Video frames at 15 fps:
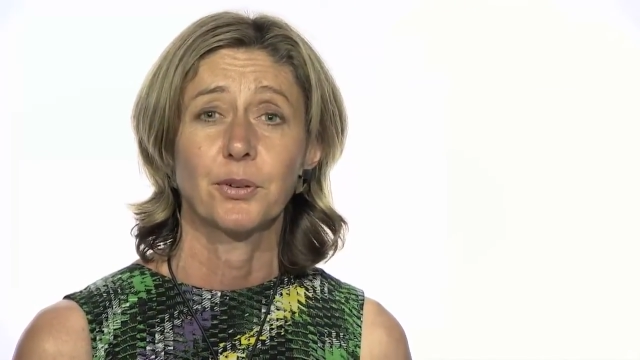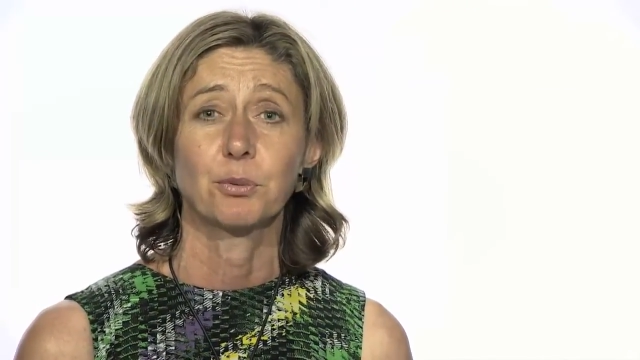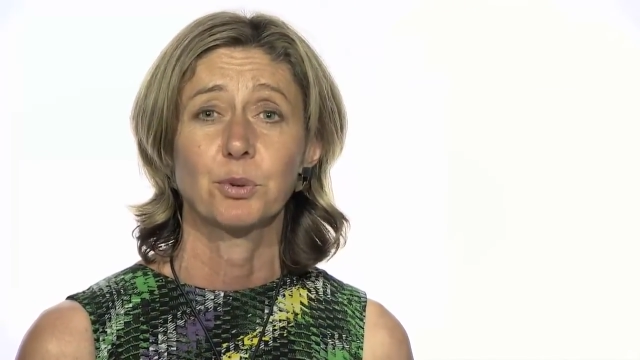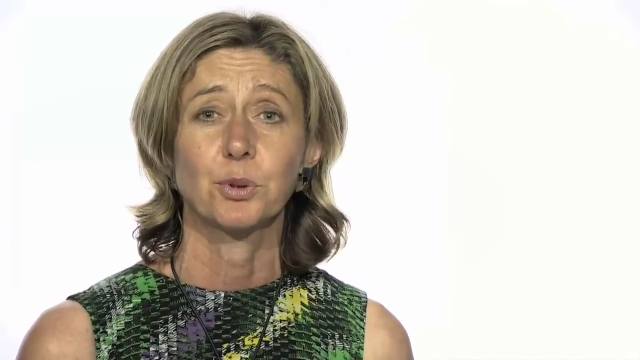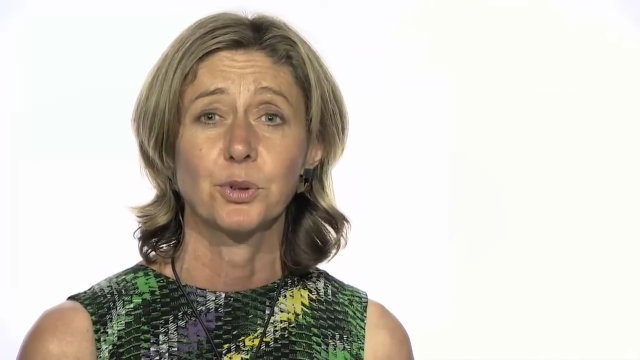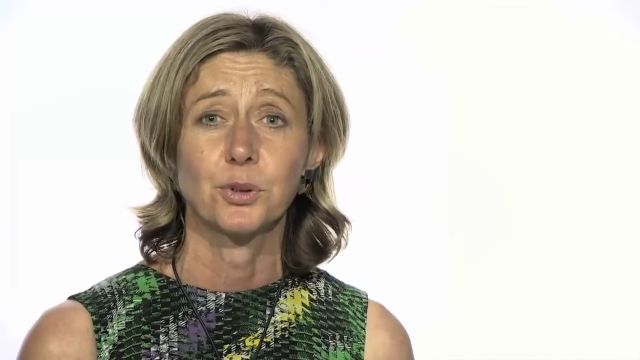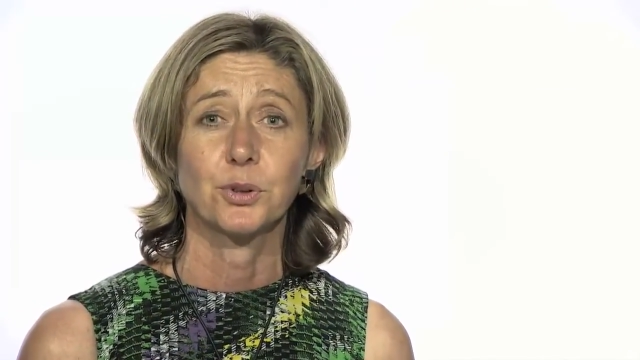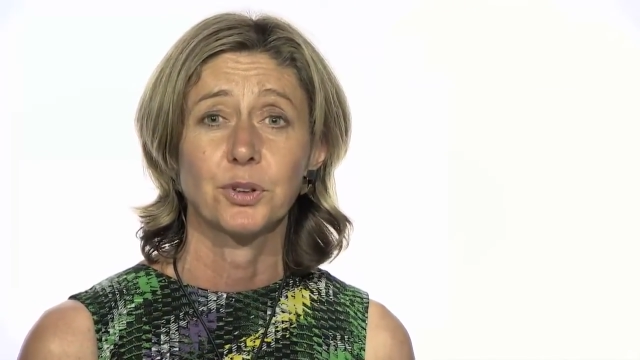the
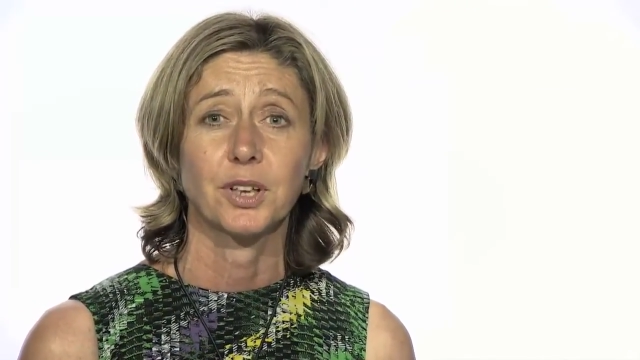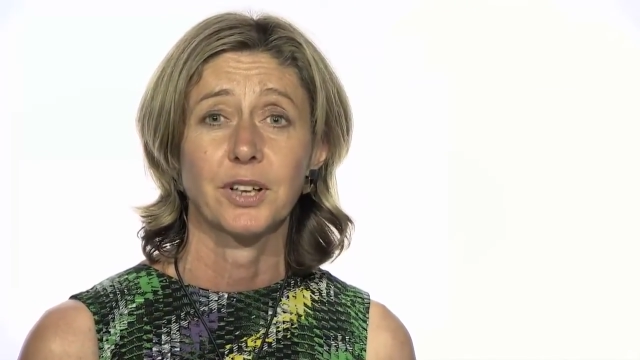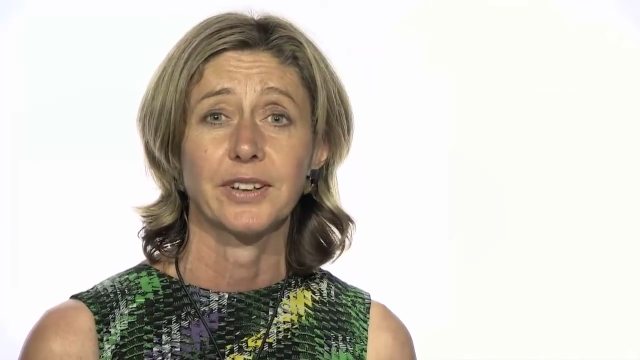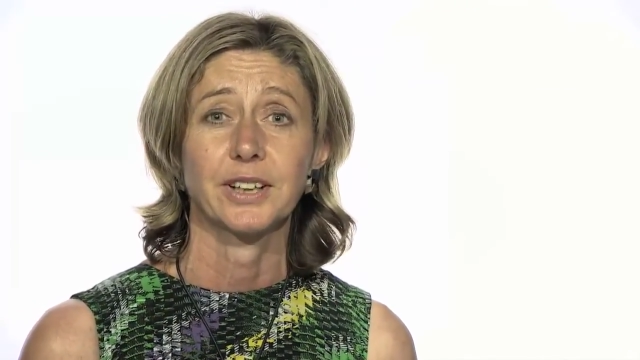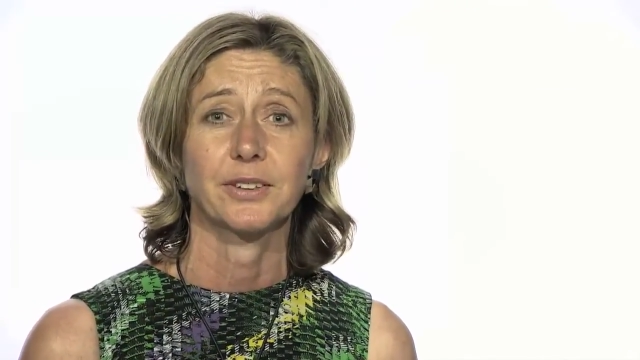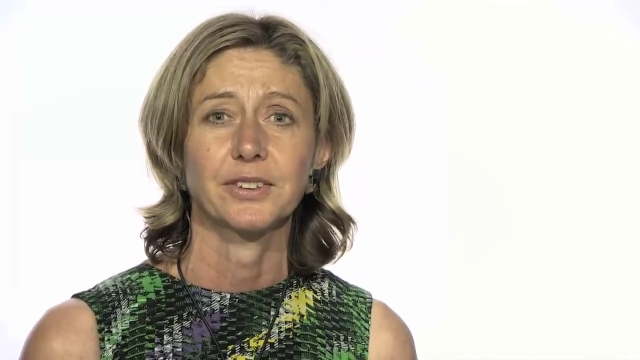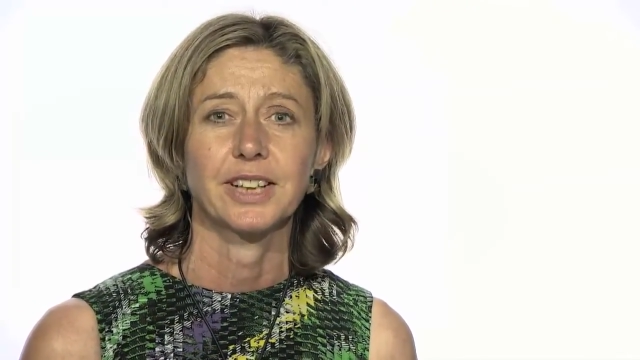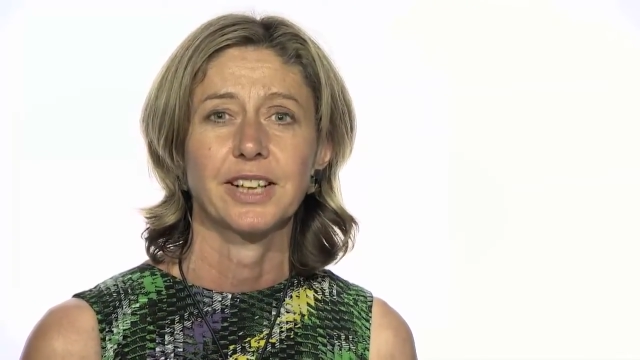war
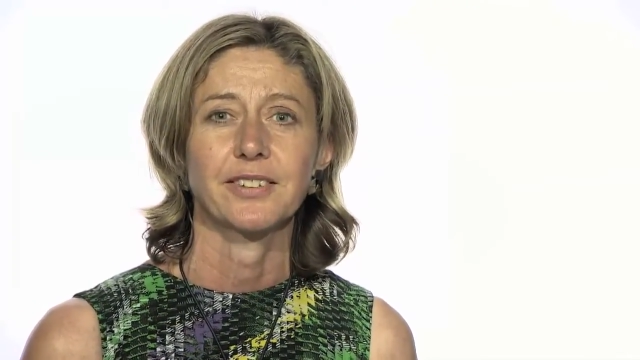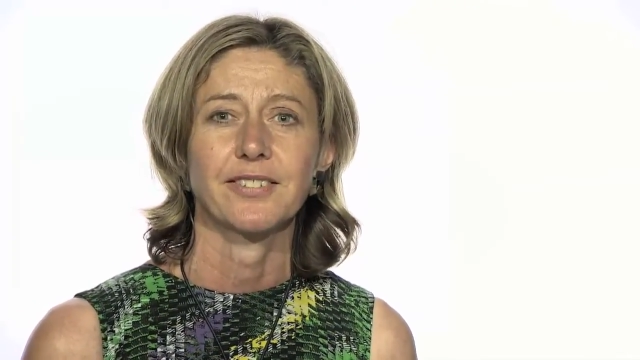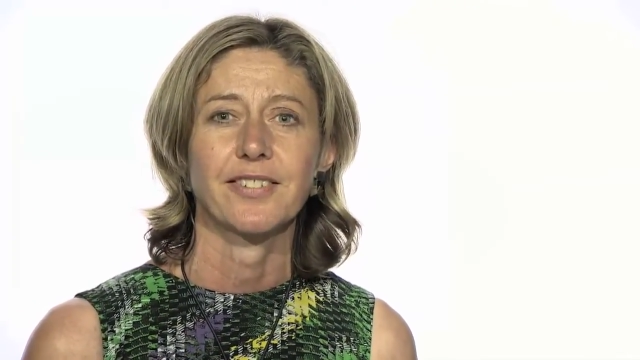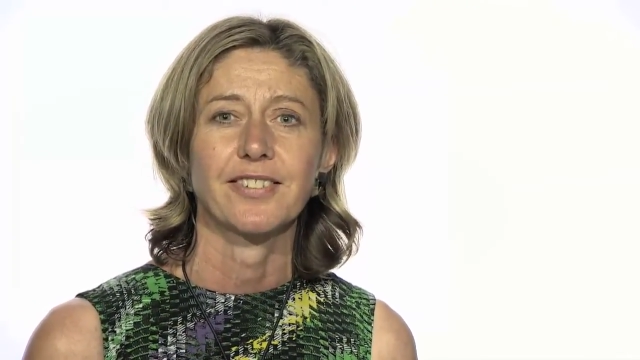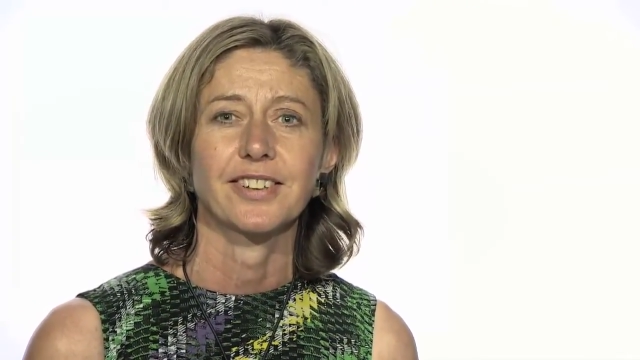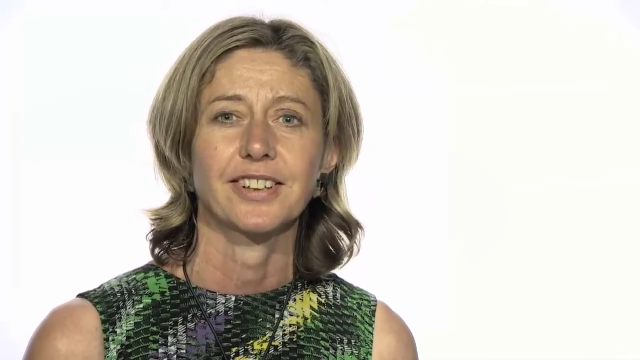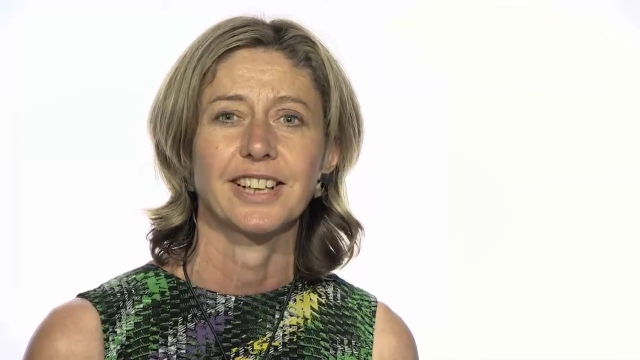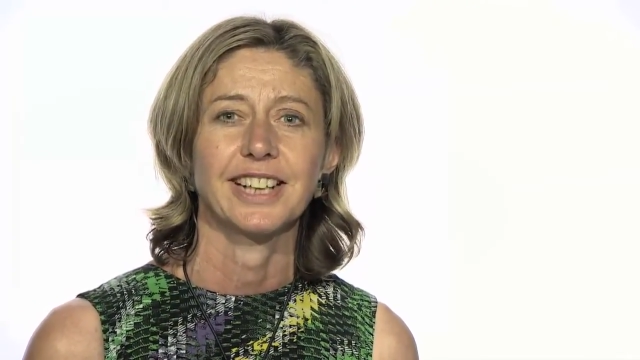going on
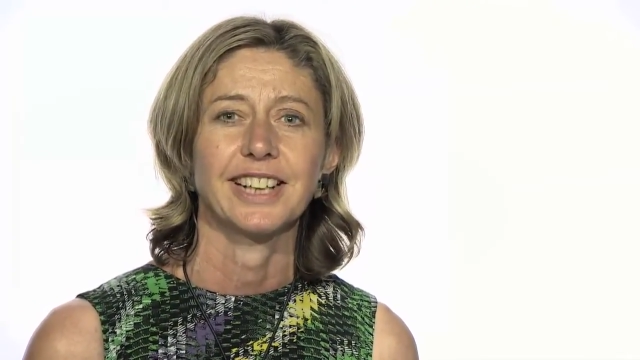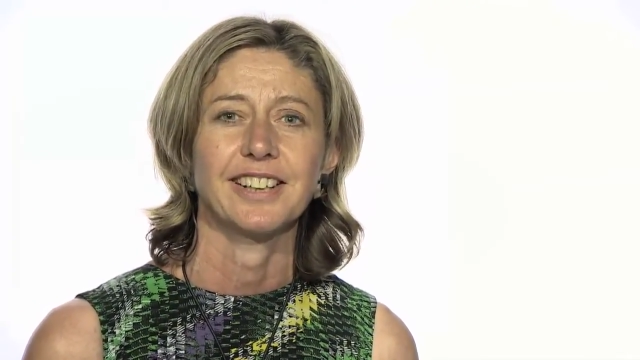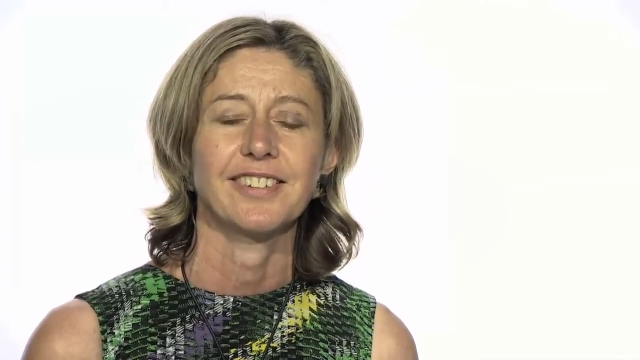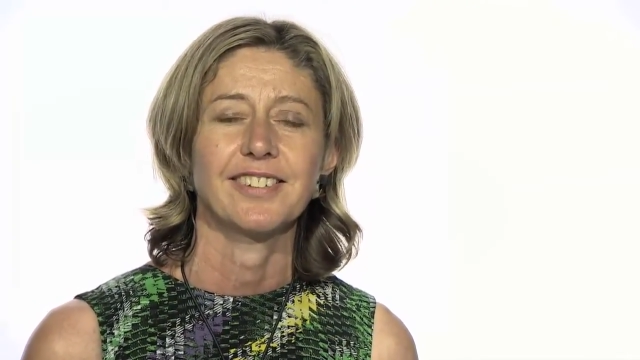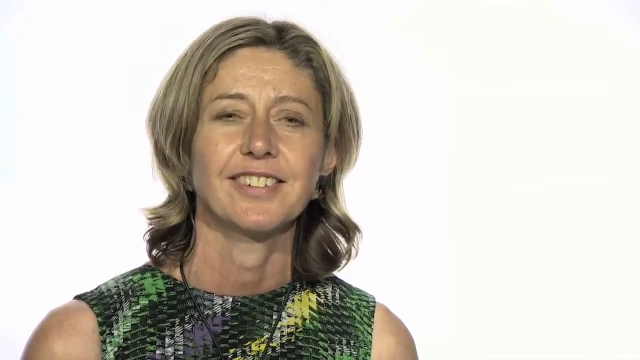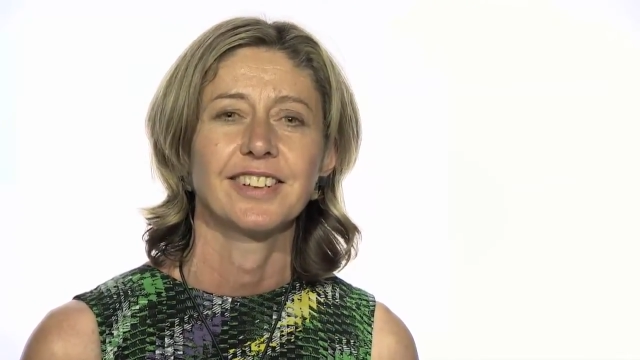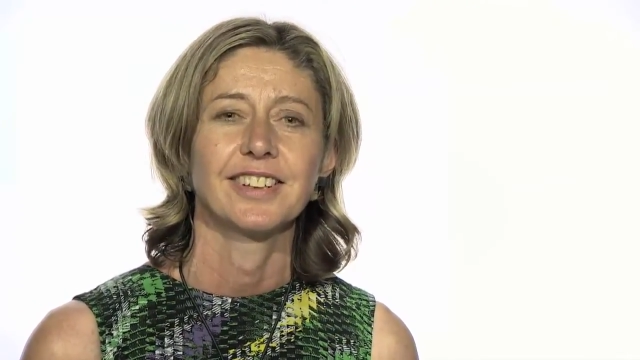outside.